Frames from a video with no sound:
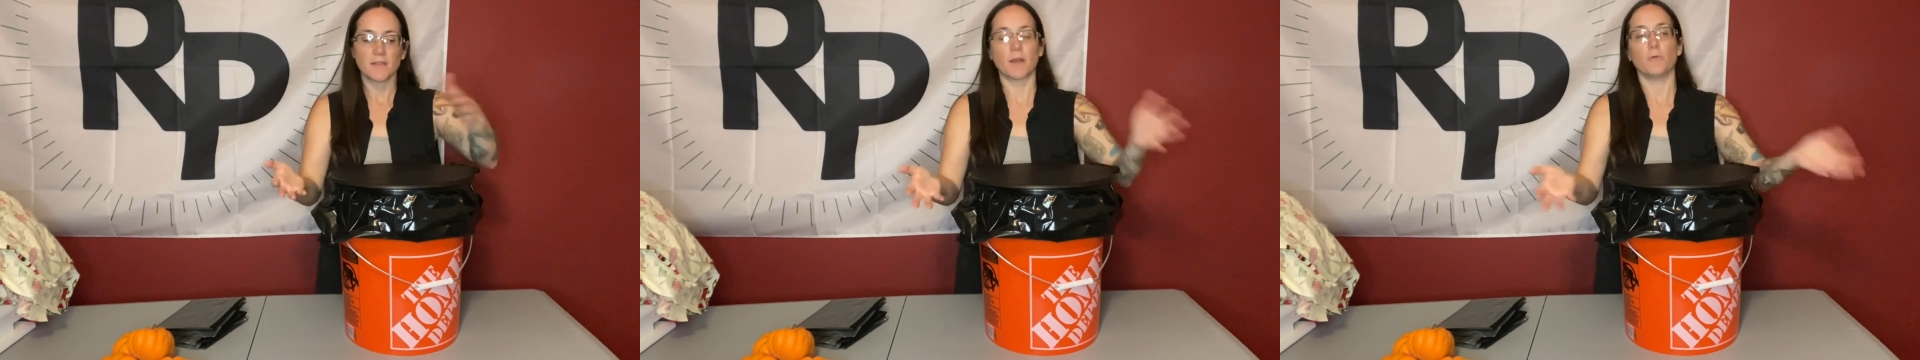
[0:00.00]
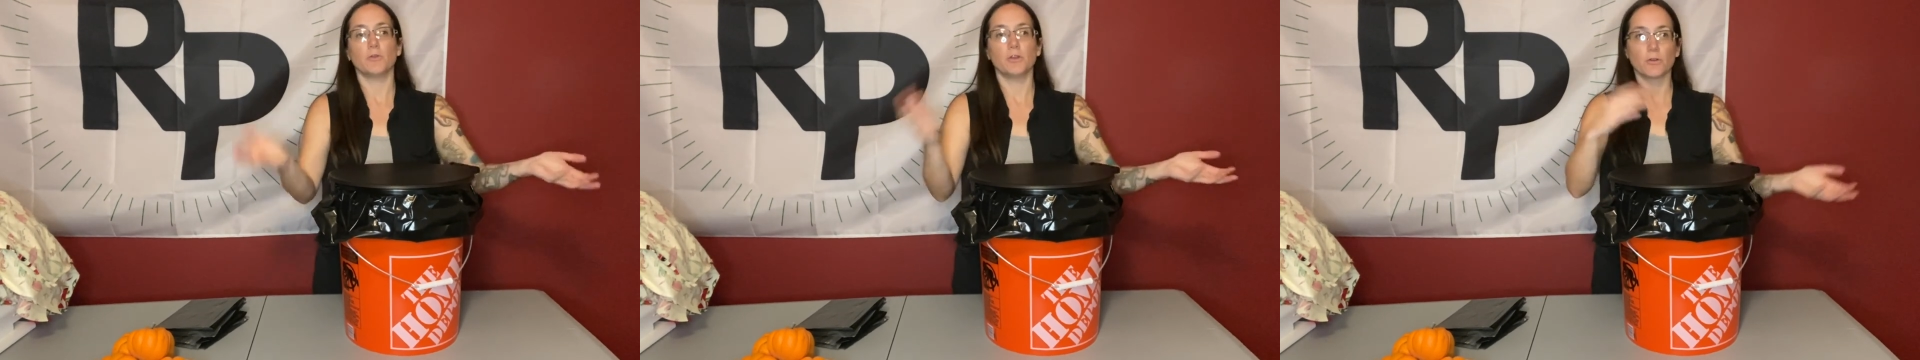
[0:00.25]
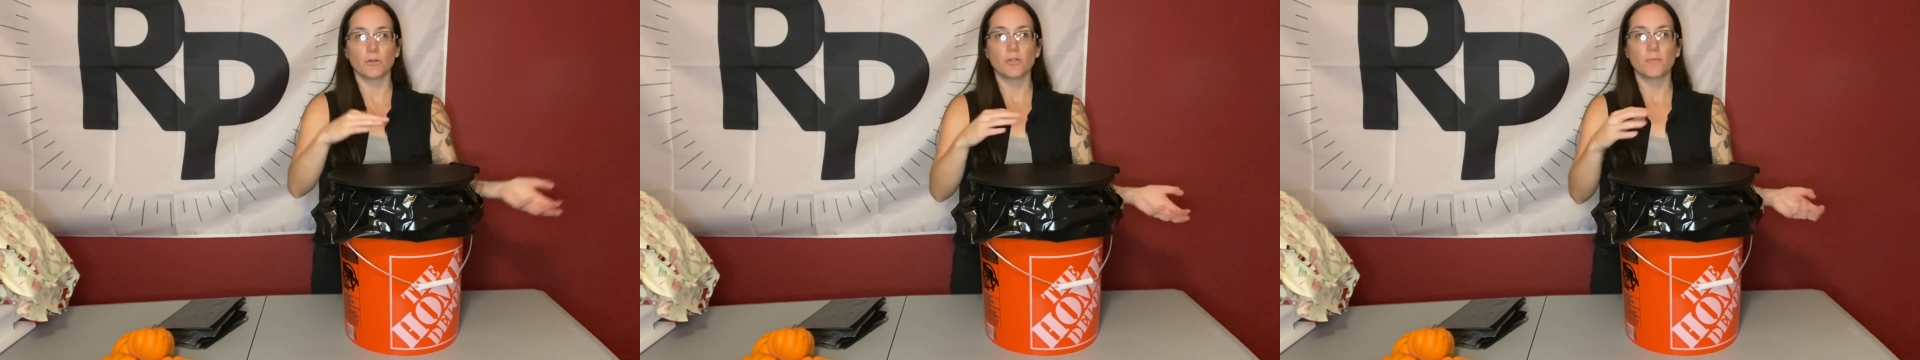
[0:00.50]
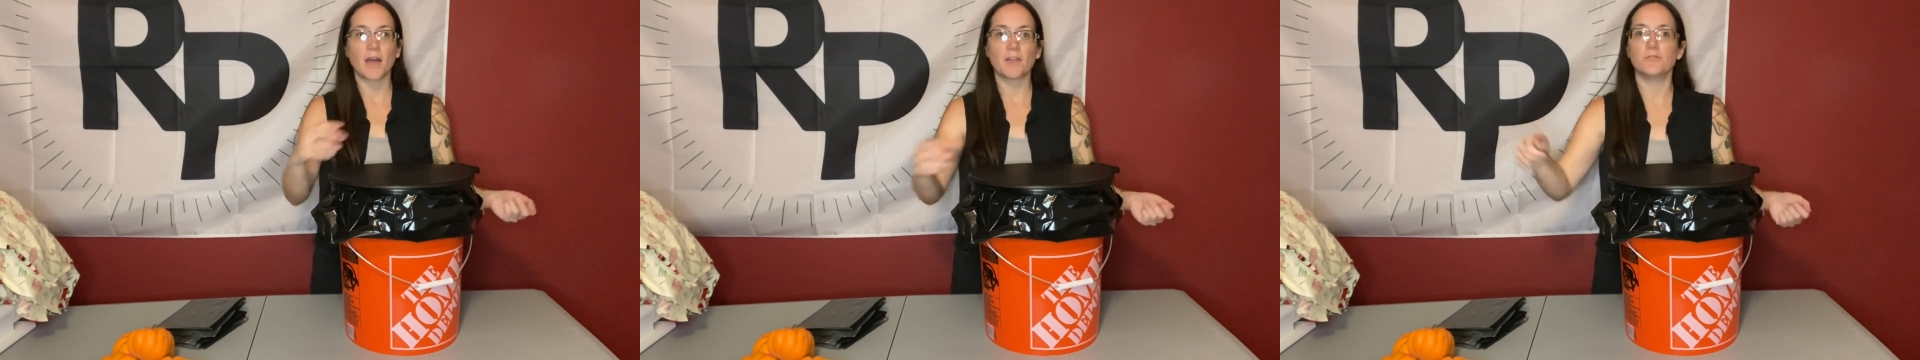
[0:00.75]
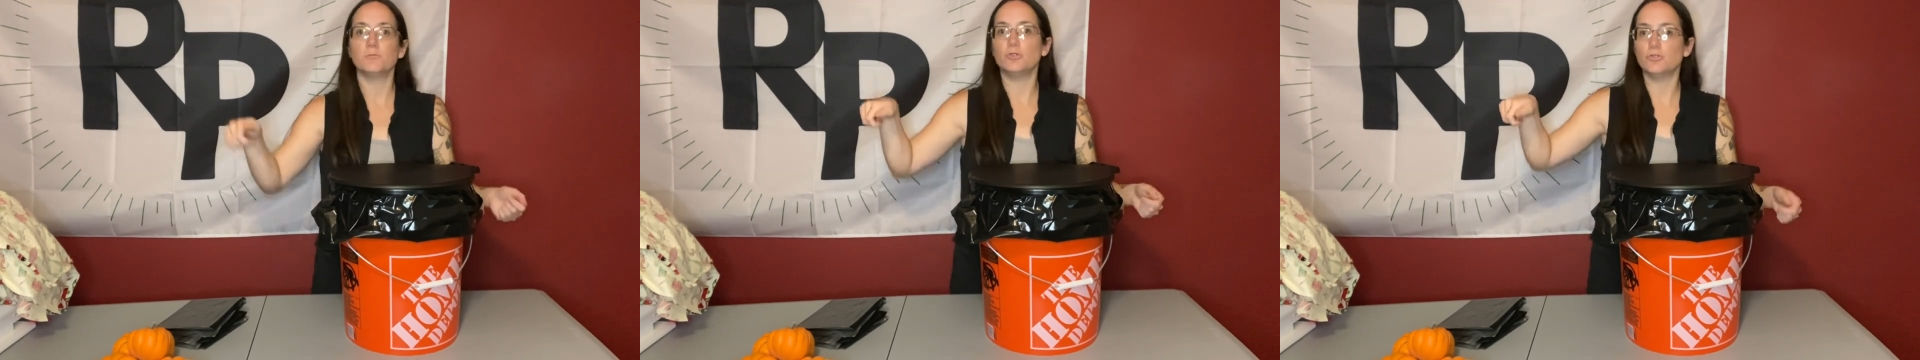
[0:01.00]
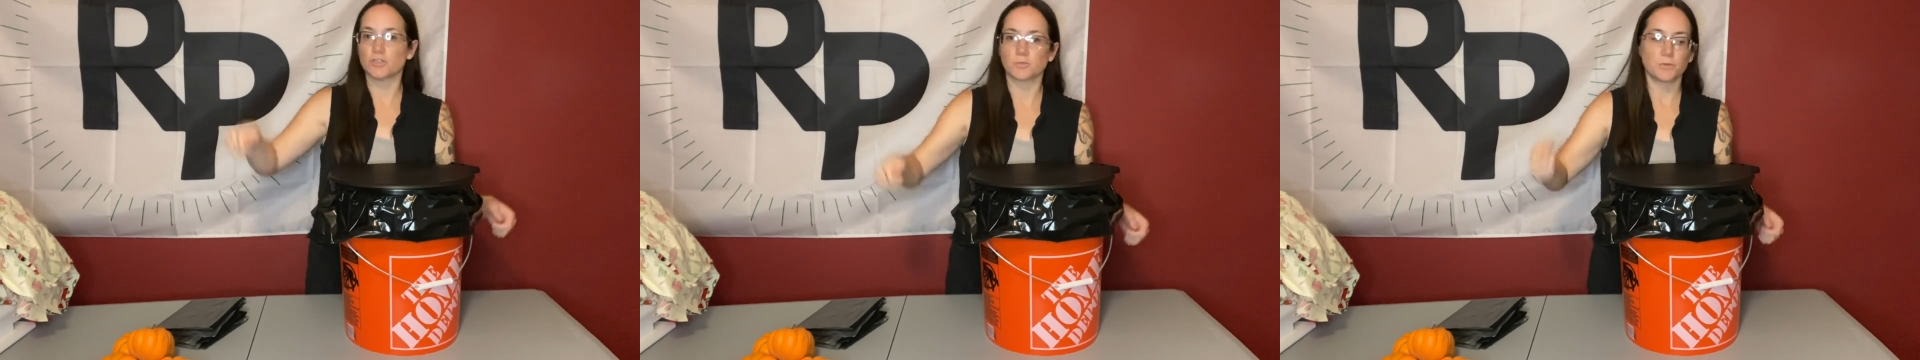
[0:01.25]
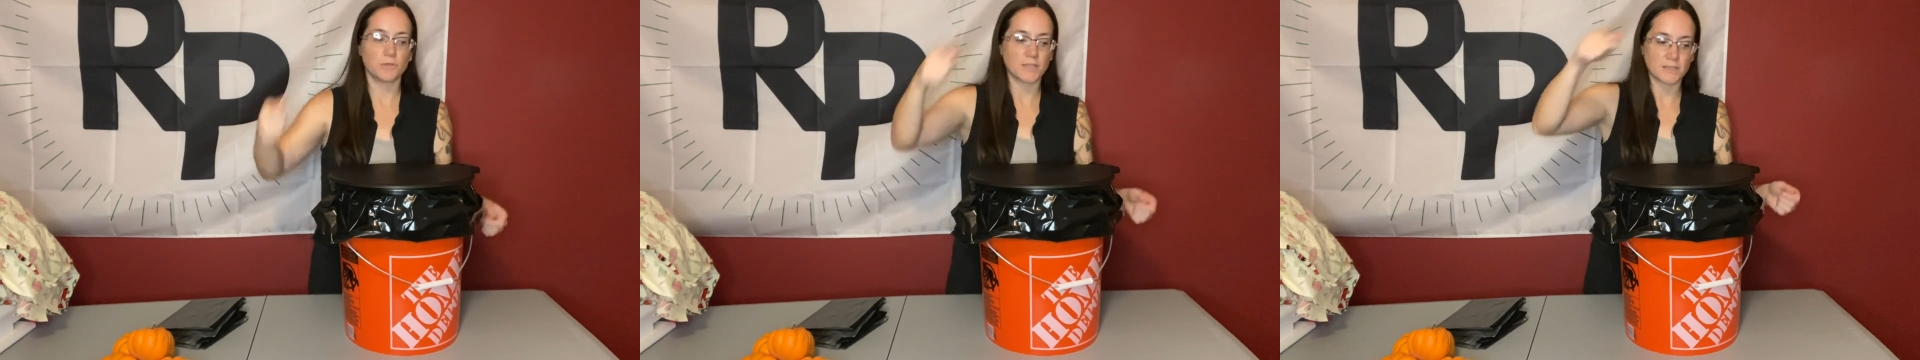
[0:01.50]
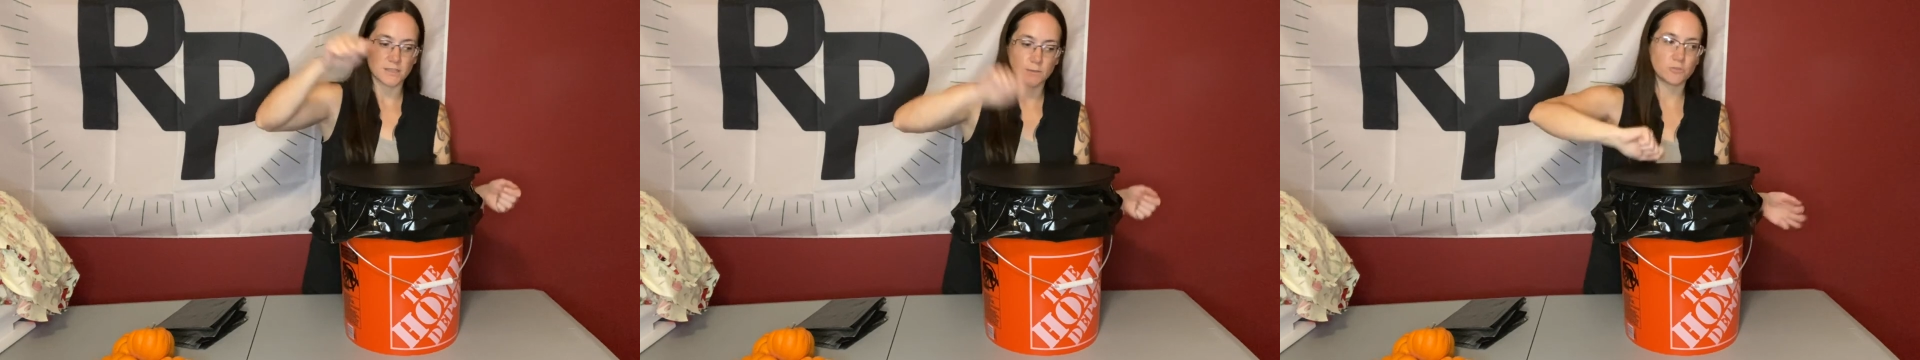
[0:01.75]
that when you go to the bathroom, you just put
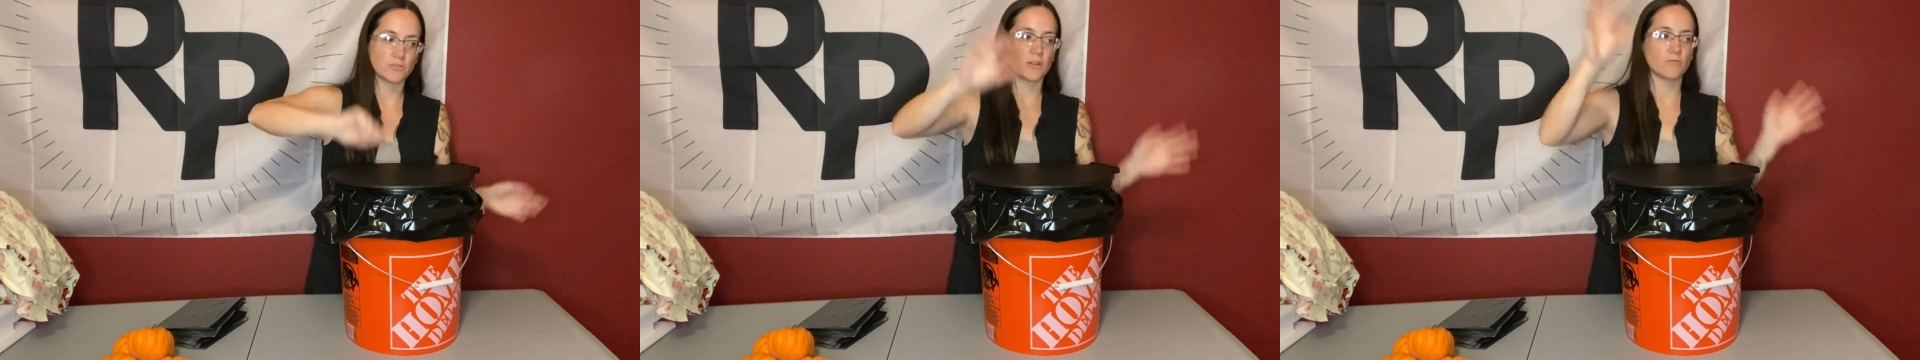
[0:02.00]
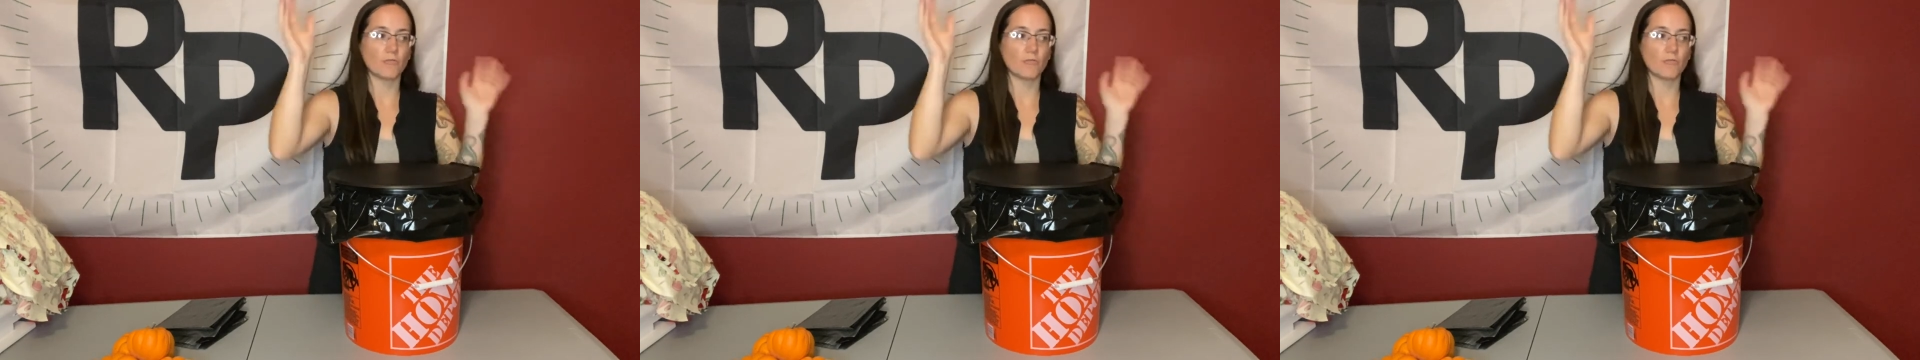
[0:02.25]
that substrate